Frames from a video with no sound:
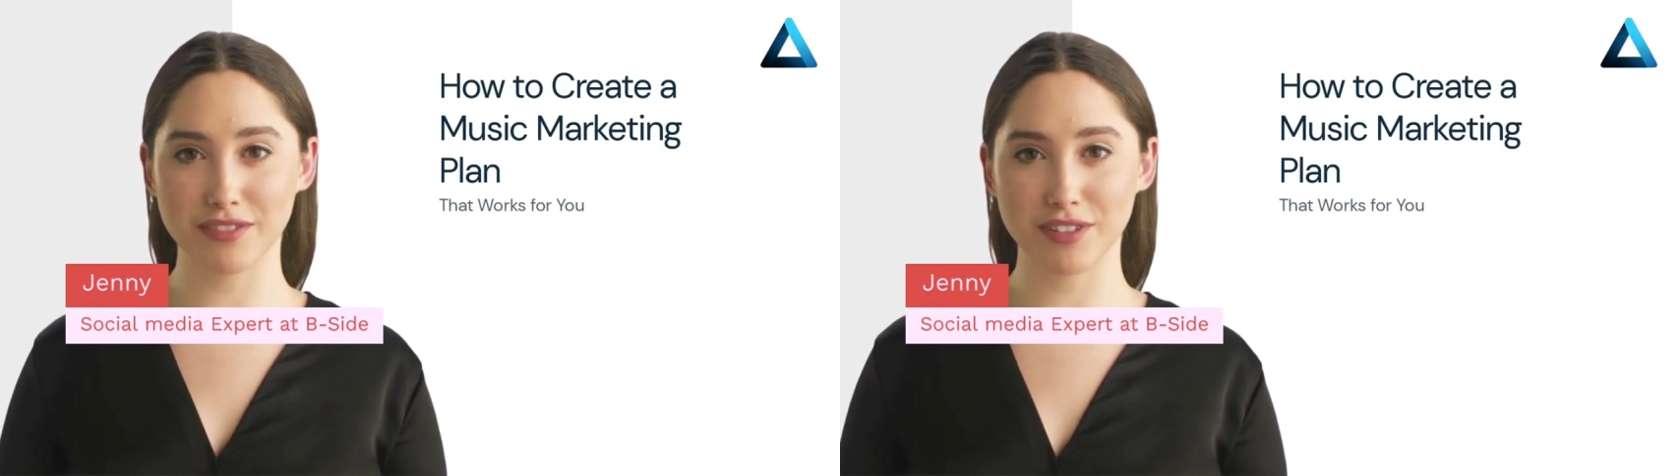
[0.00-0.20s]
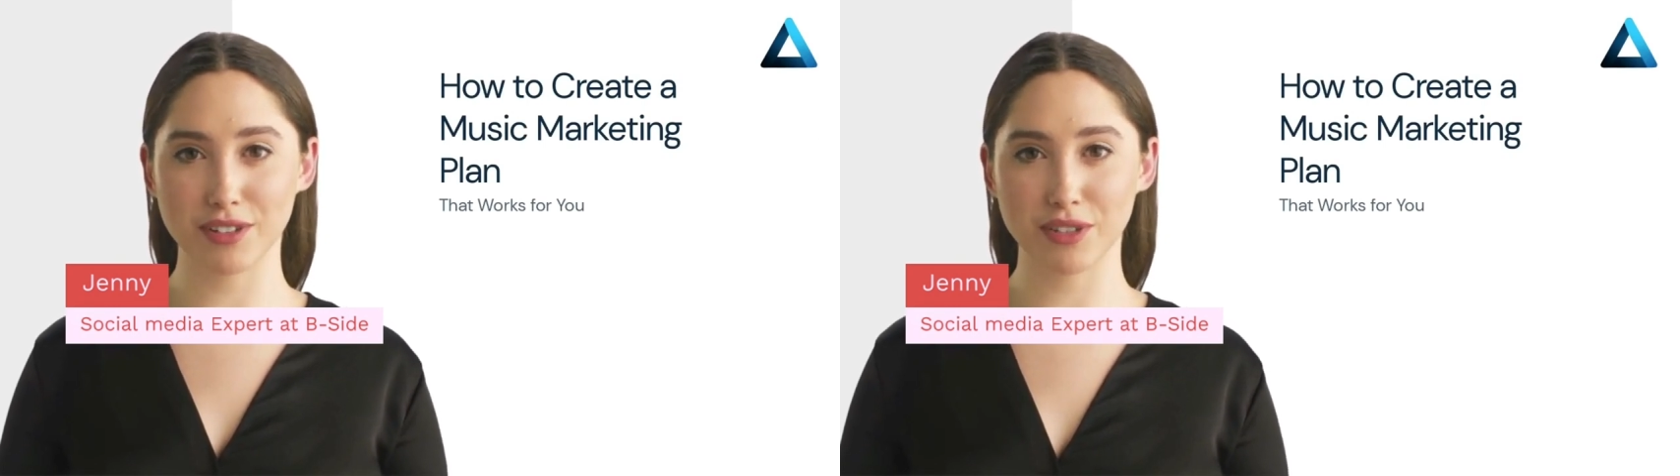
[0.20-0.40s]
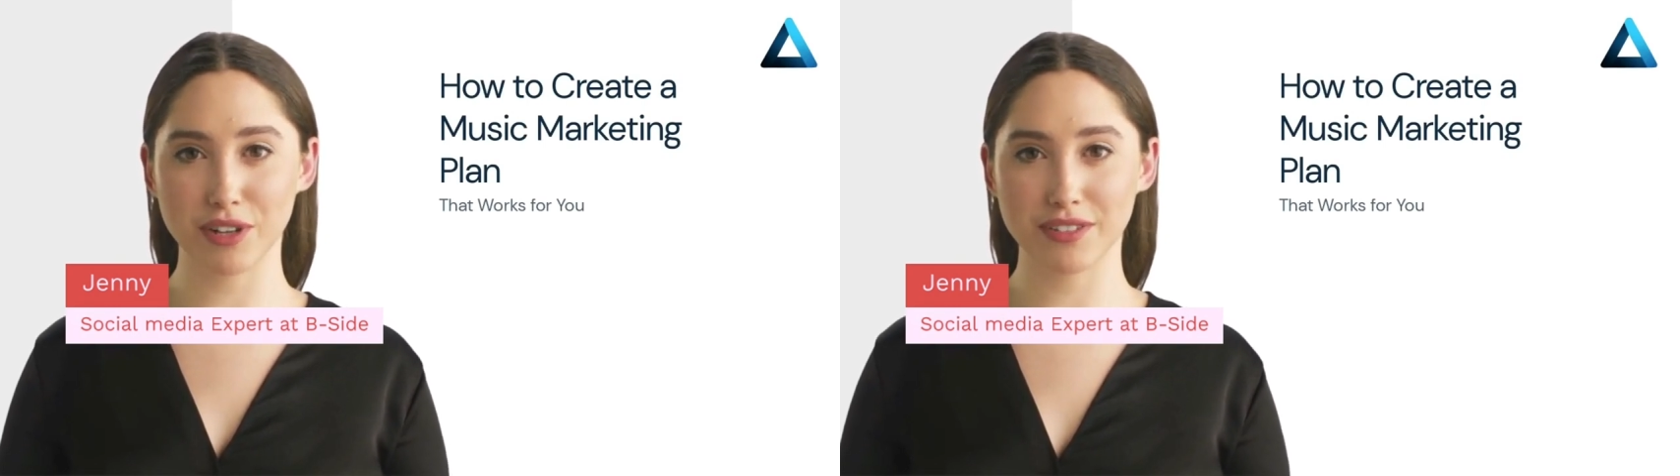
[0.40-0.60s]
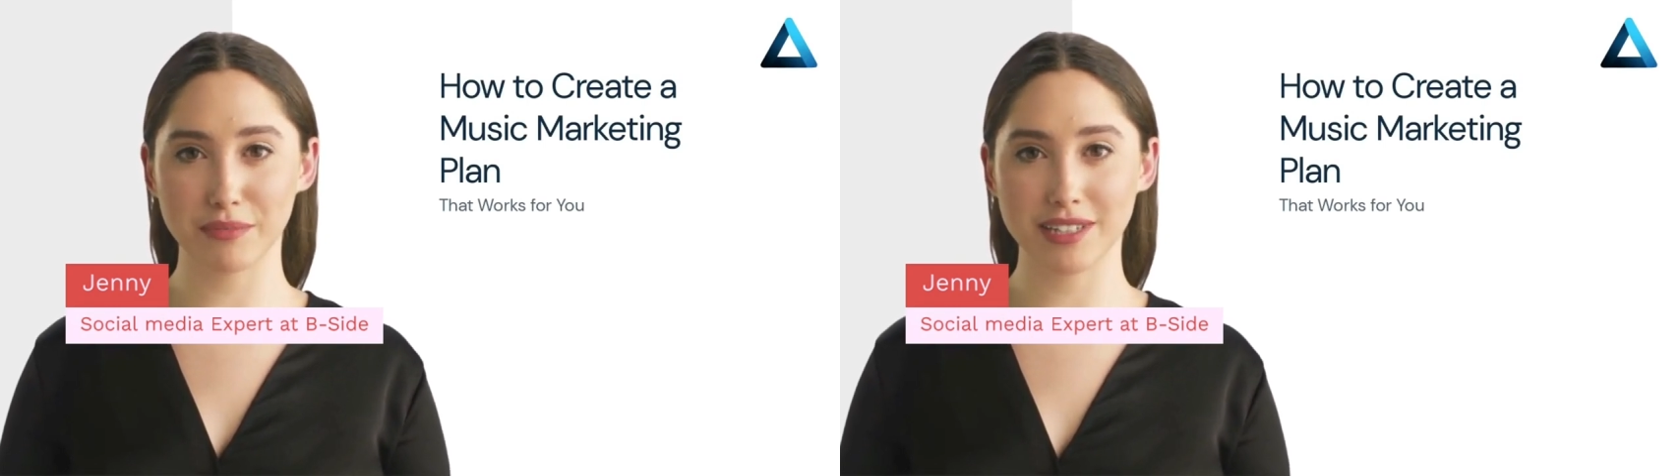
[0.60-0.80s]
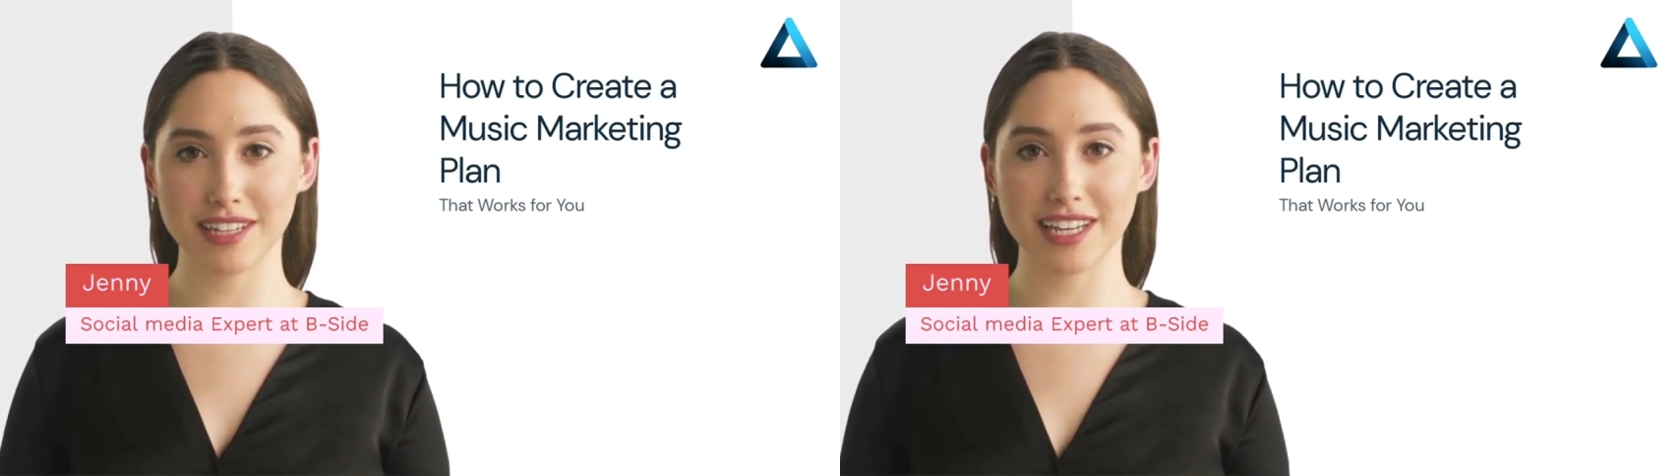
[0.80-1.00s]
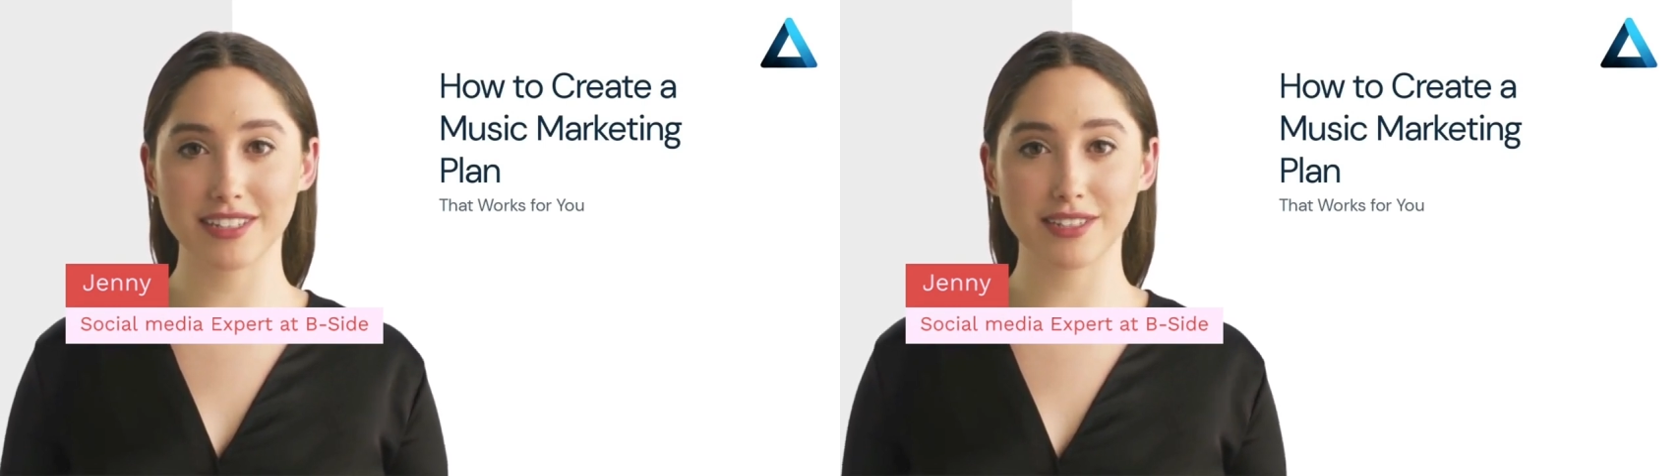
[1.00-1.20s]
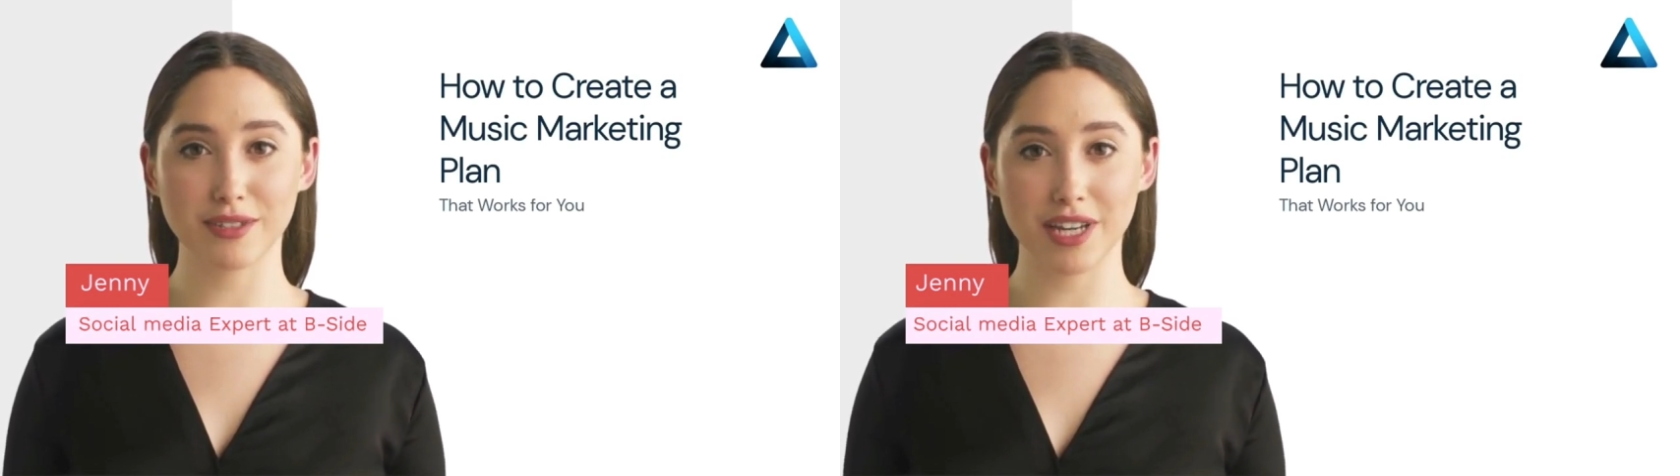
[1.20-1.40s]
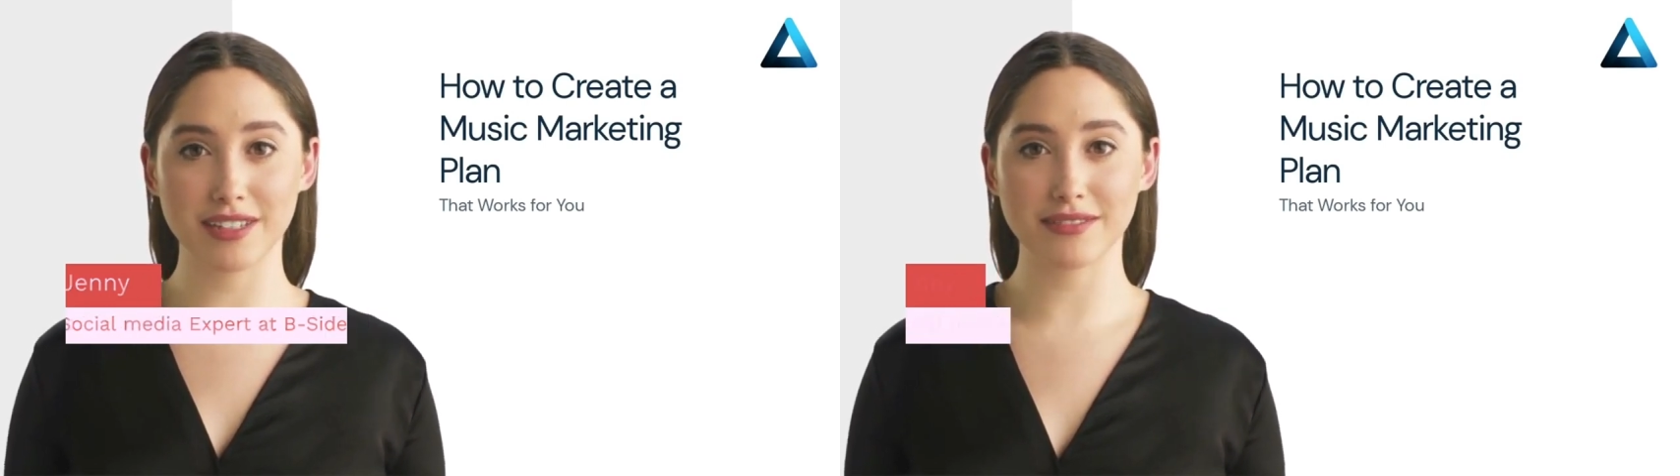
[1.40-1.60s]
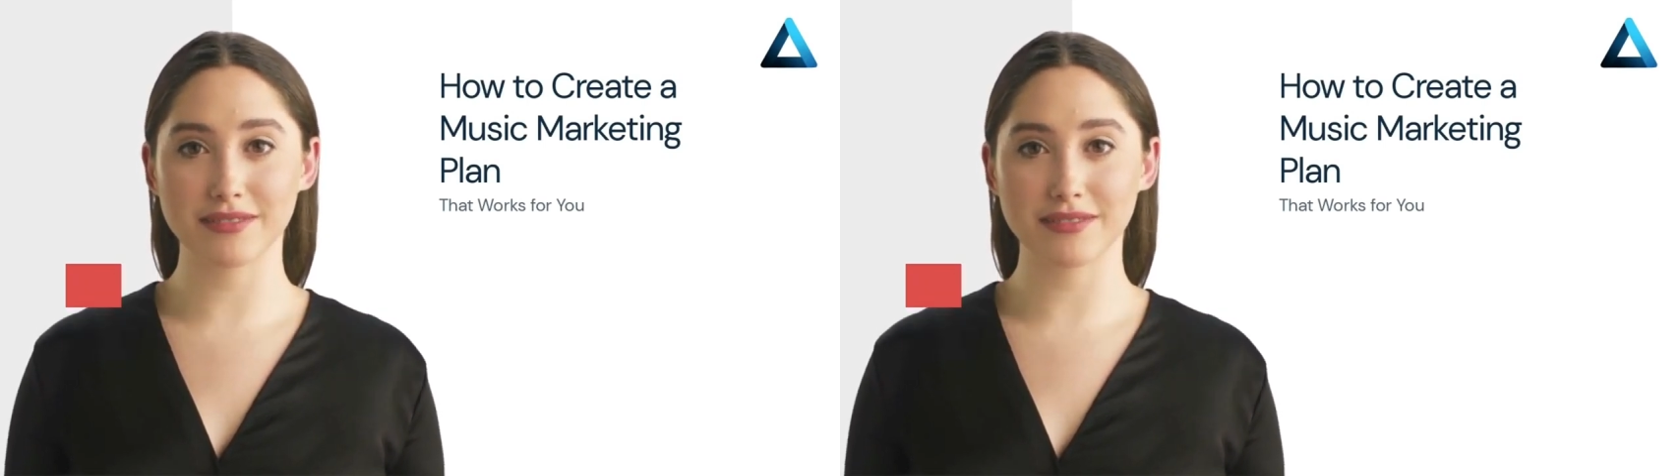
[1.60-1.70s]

future of the music industry.